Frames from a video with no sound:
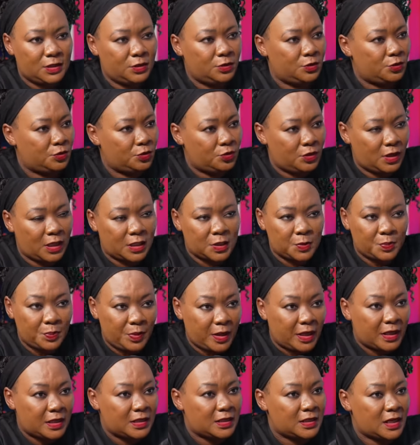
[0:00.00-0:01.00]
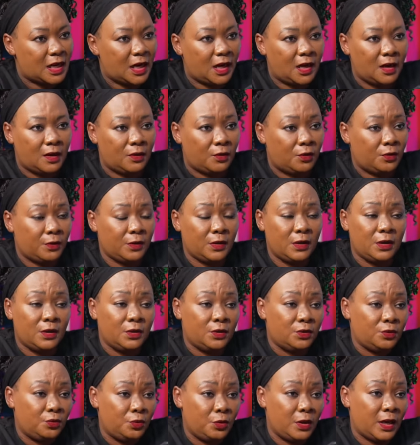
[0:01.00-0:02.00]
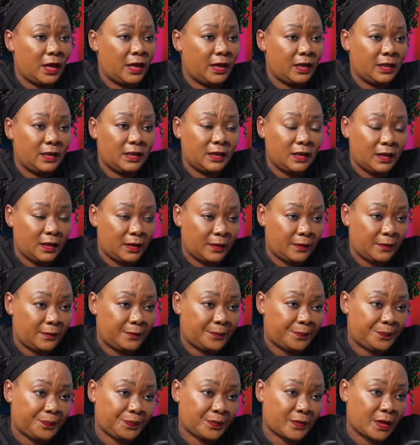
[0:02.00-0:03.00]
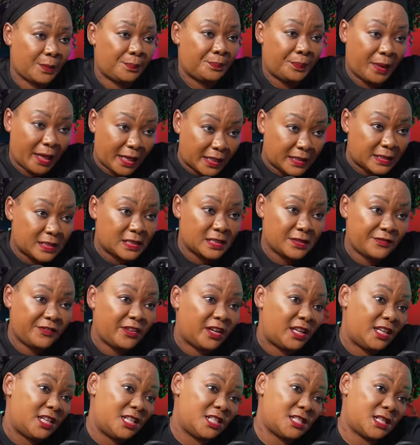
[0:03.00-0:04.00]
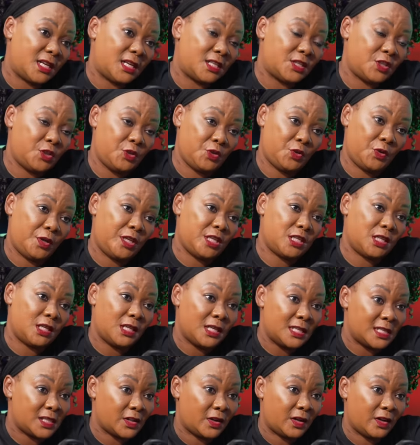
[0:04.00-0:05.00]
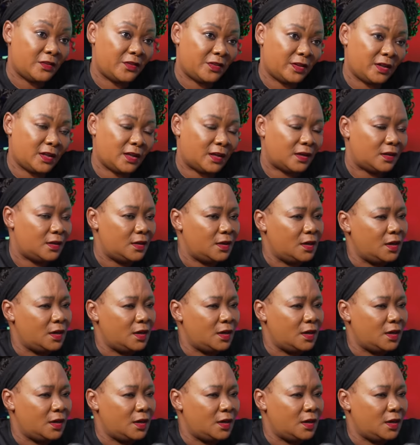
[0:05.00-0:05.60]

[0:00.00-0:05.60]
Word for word: you explained how we are in a bad financial situation in South Africa.